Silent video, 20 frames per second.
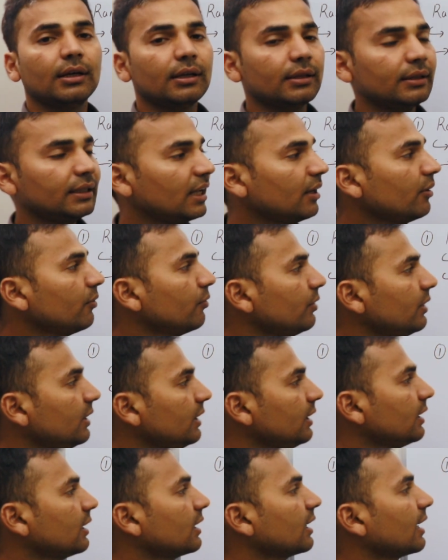Then
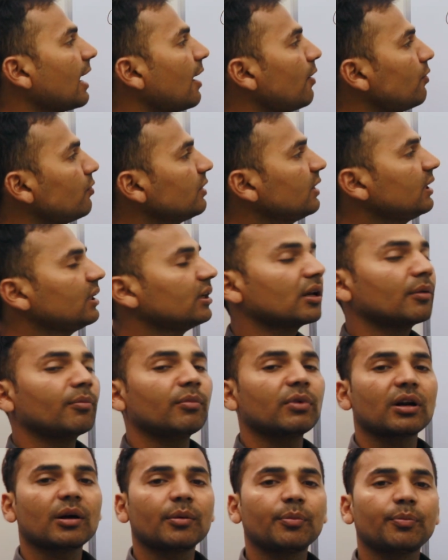we count the
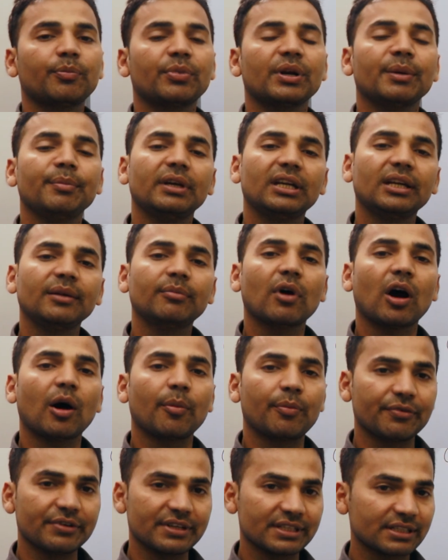number of primitive
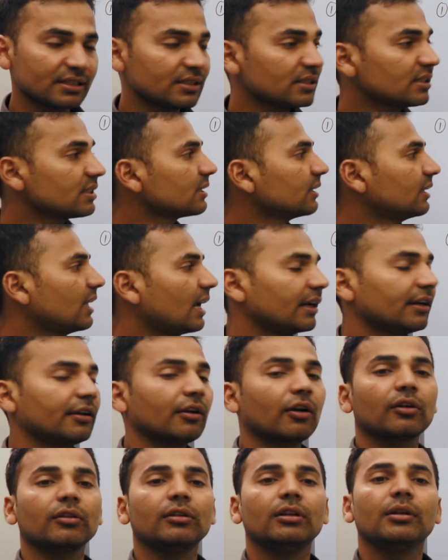operations that an
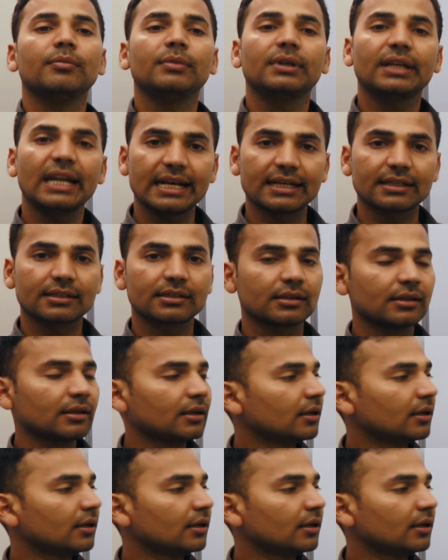algorithm takes.